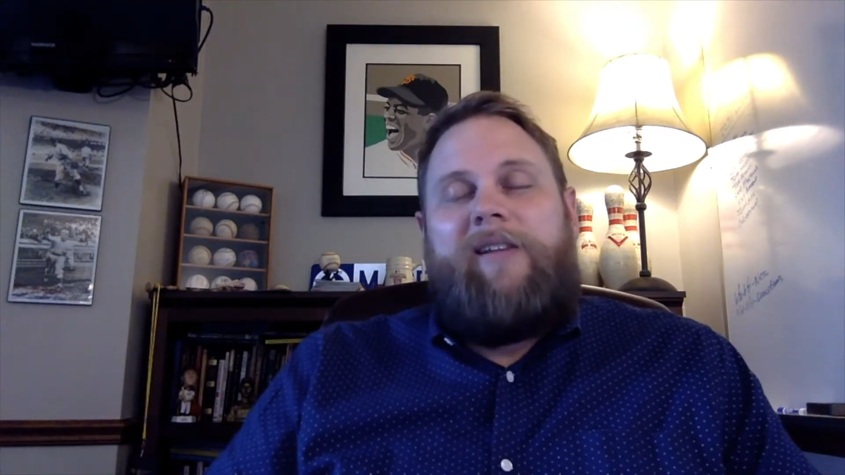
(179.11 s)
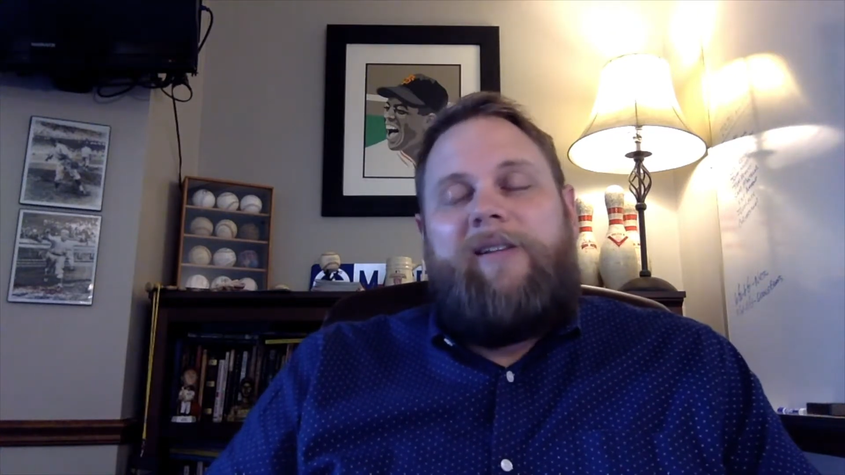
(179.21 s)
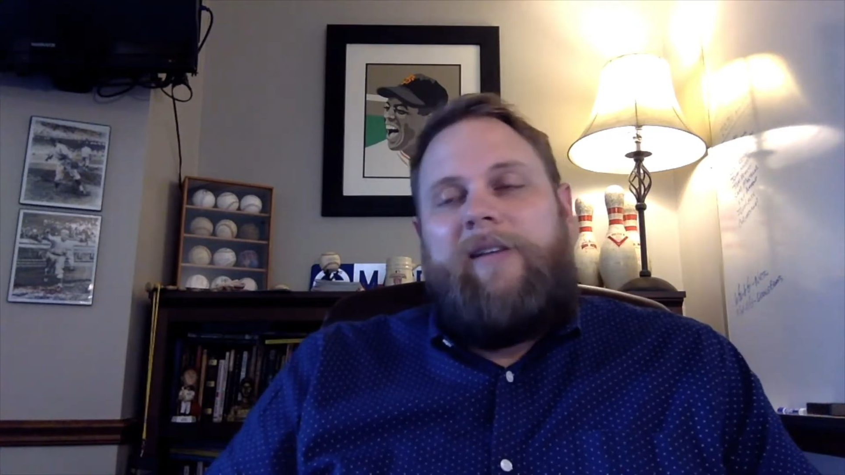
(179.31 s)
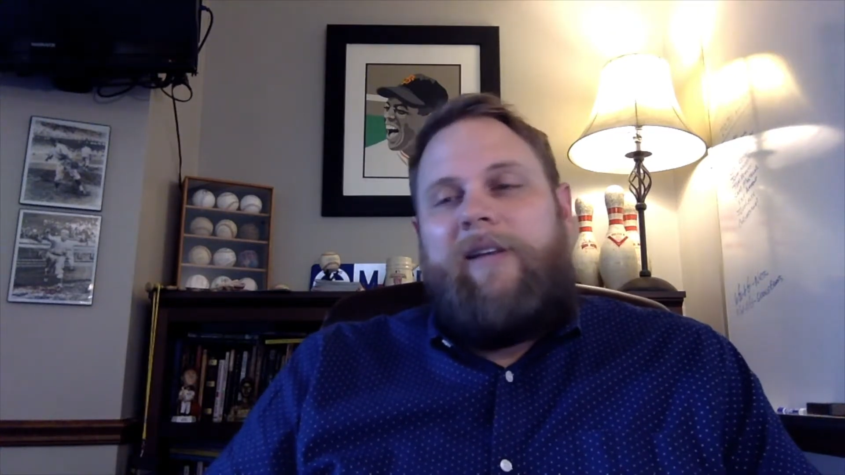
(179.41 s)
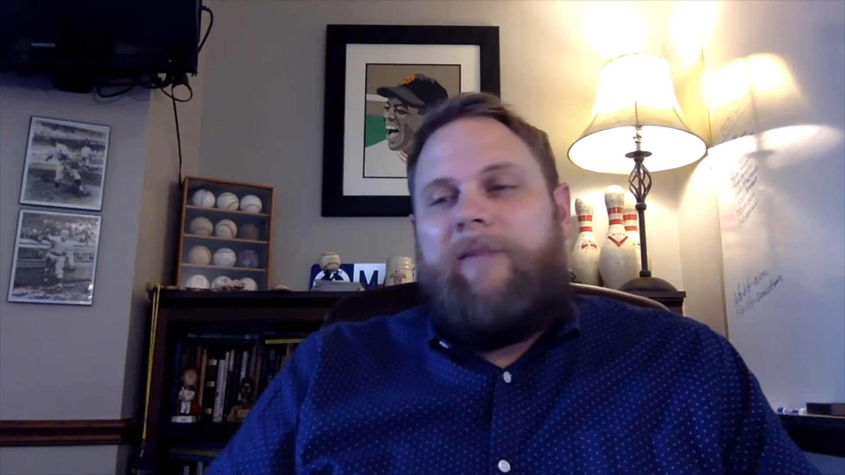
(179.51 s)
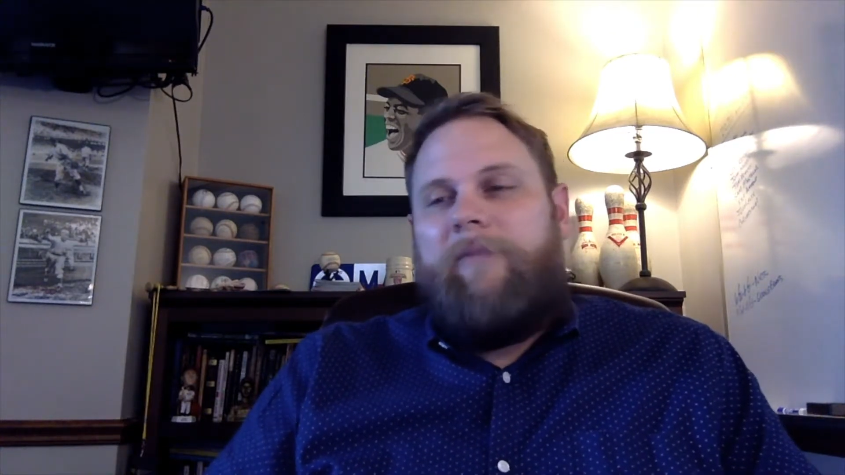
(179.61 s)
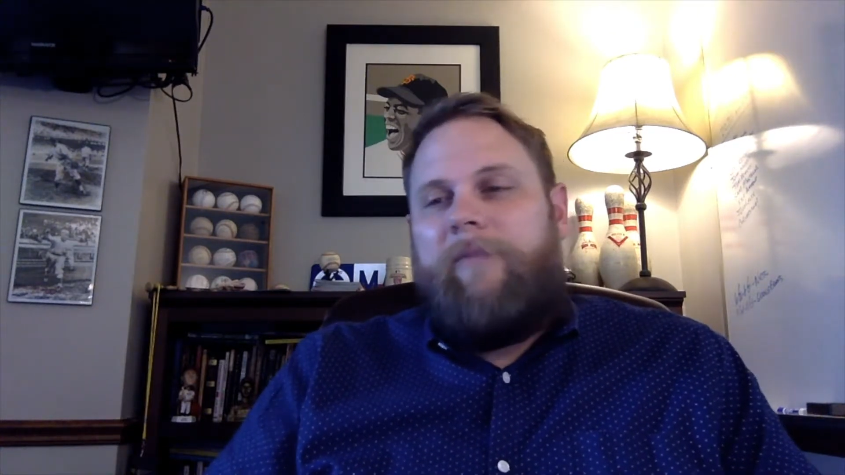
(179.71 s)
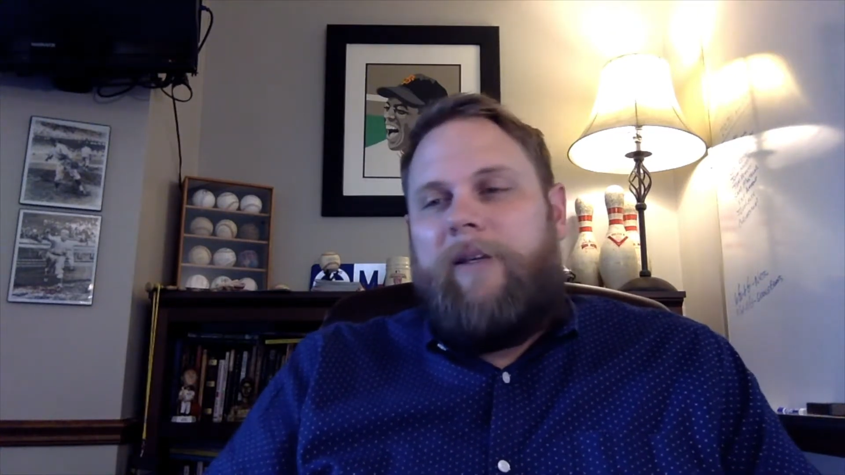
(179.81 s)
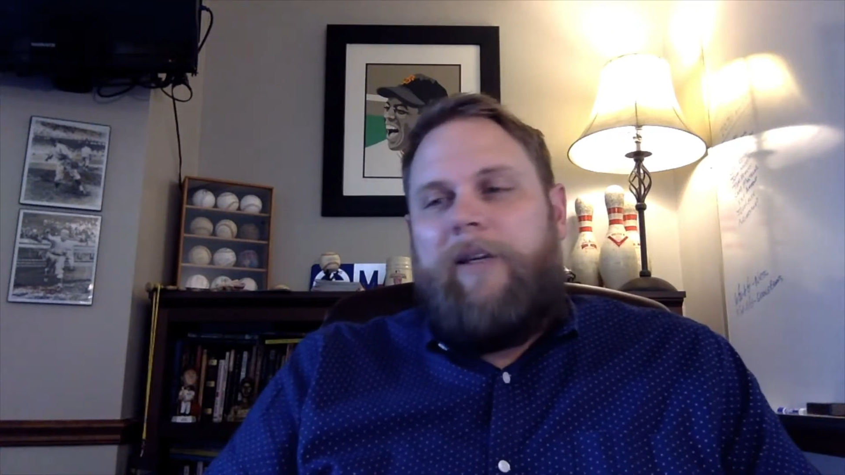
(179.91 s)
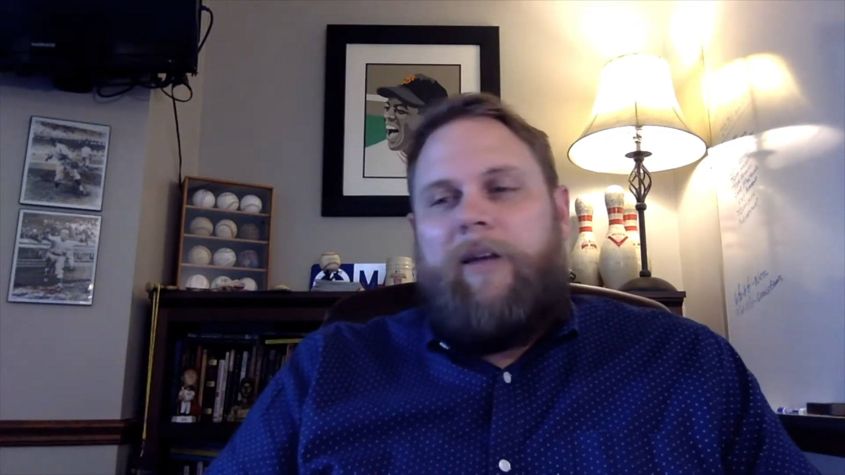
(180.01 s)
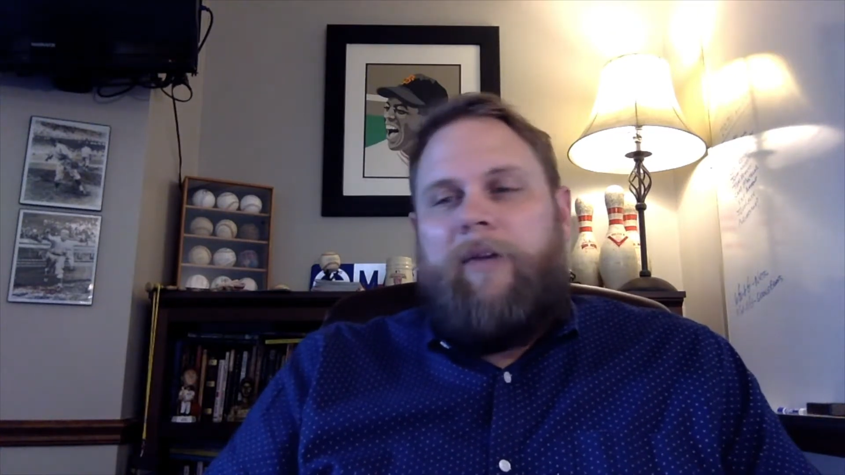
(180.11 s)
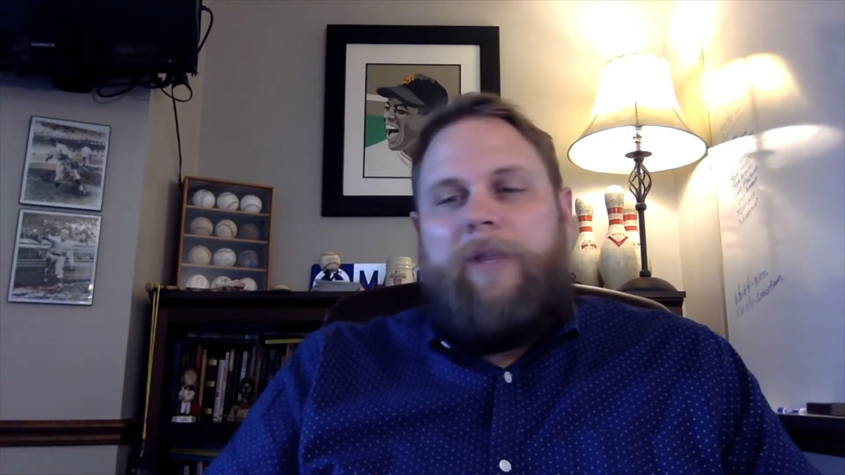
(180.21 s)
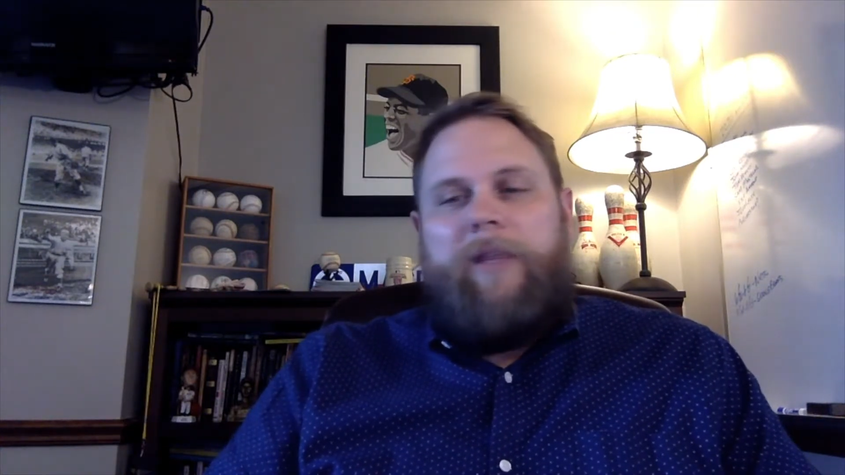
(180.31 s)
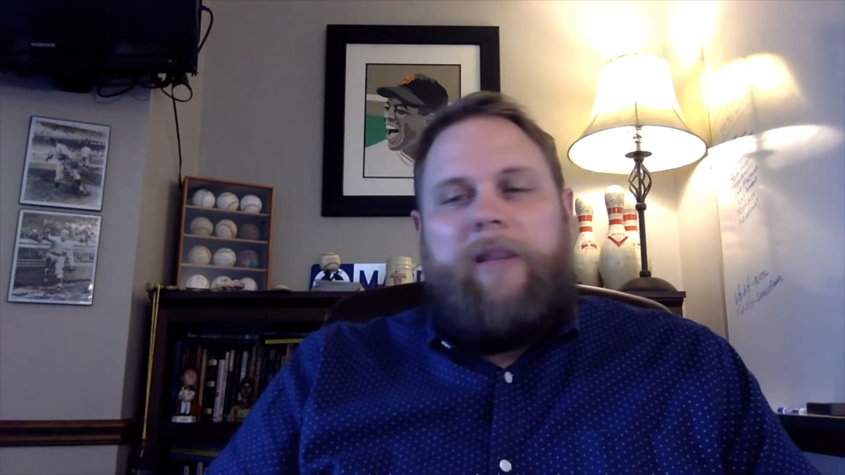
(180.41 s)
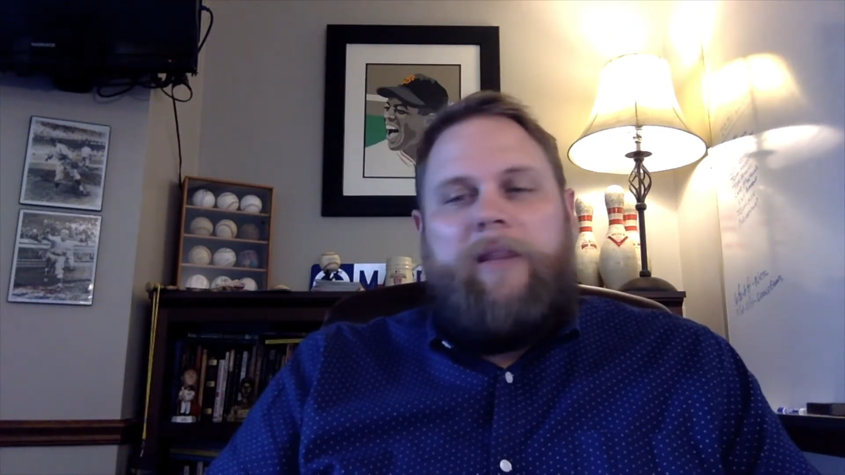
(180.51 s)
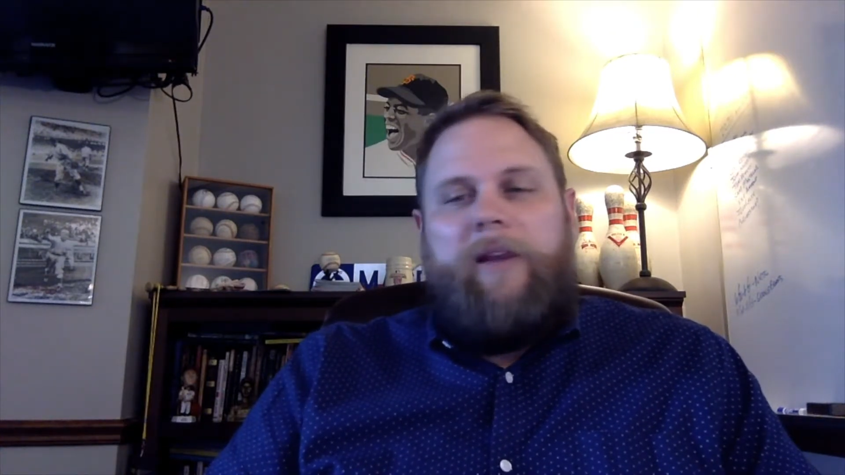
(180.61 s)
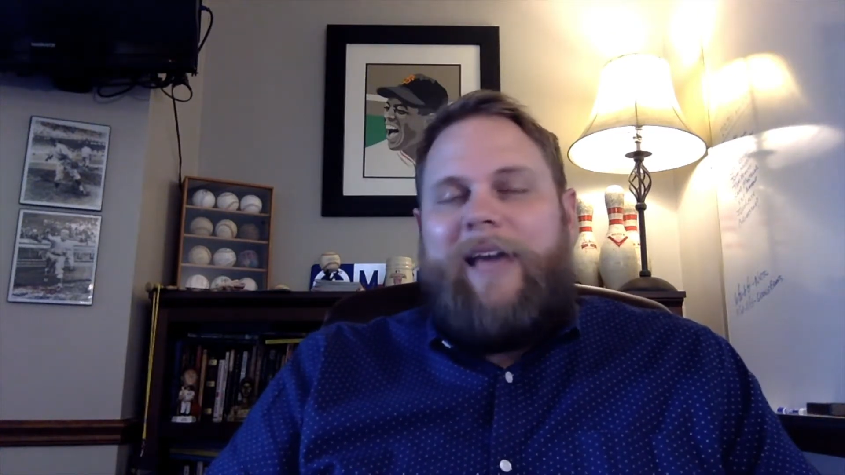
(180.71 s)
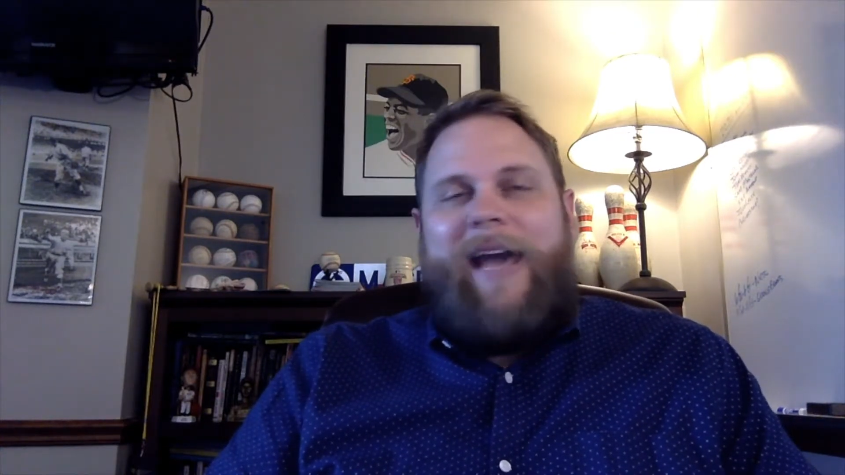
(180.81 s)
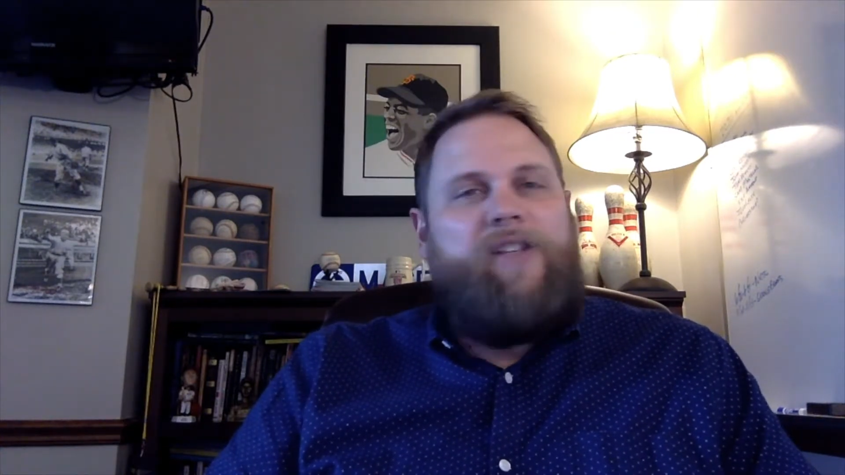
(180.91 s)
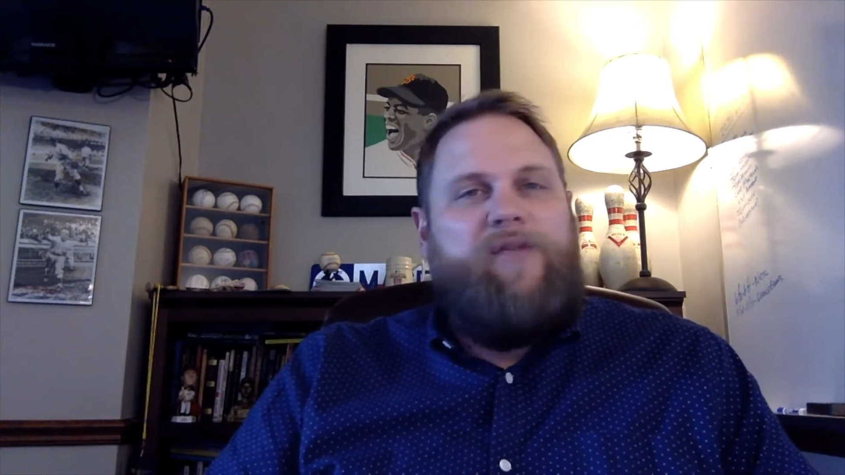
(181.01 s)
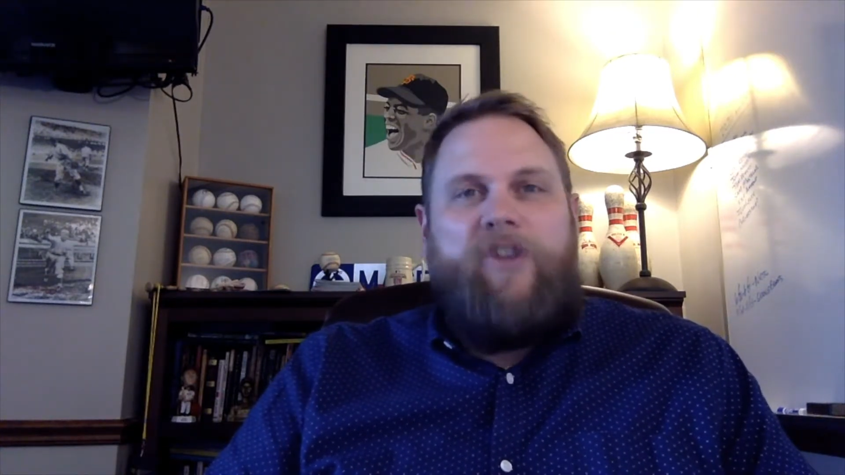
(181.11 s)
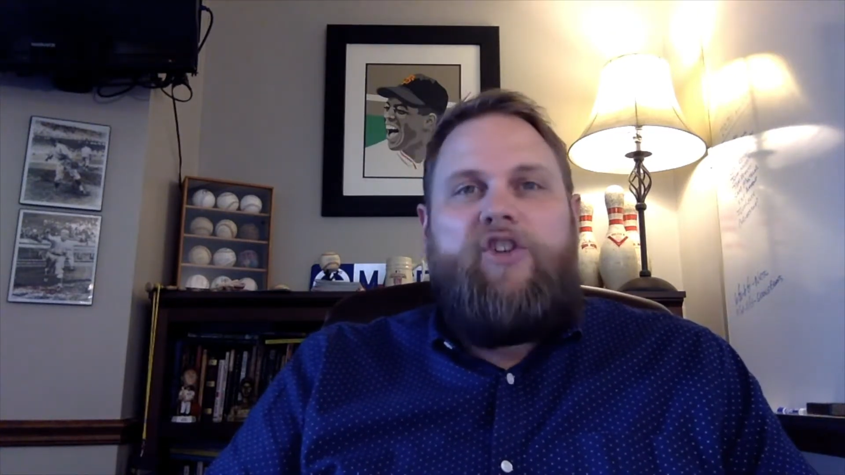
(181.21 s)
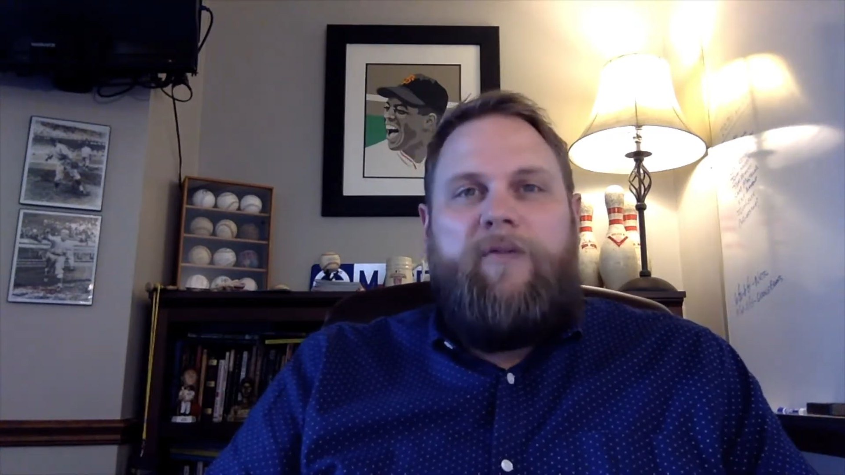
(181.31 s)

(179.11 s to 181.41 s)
And and you know they'll cast vision